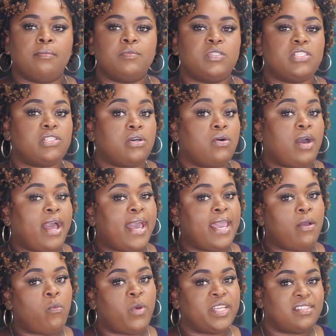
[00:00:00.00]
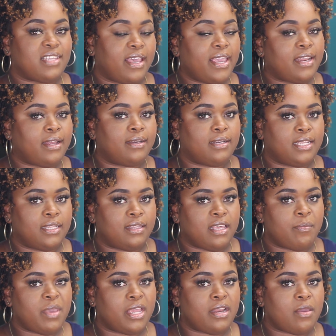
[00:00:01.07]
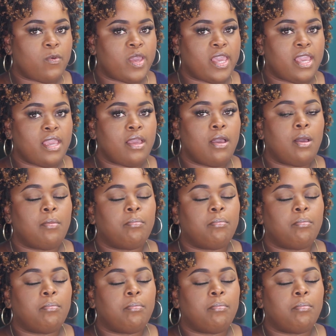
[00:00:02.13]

So I went ahead and did them anyway,